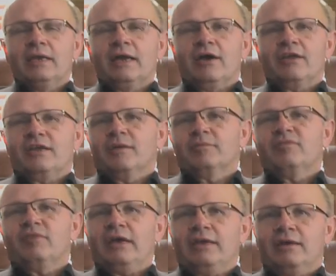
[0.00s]
now you come to
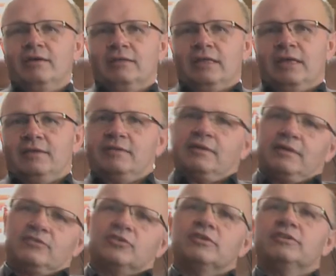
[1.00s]
find out that
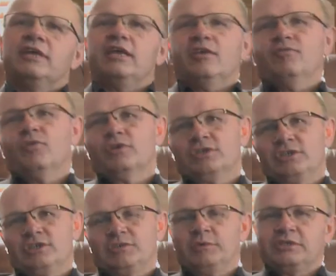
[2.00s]
it's going to take you 4 to
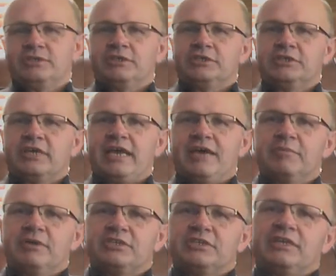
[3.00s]
6 weeks to get your
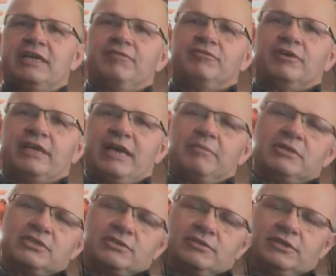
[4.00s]
cabinets, and then after your
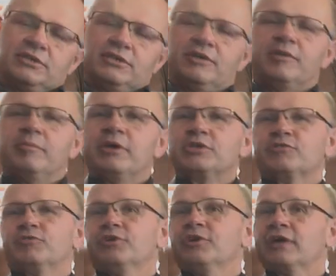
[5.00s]
cabinets are in, you're going to measure
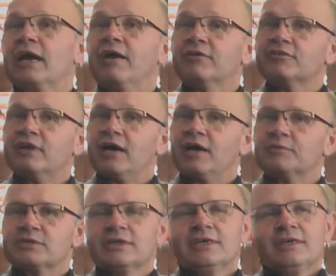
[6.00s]
for your countertops.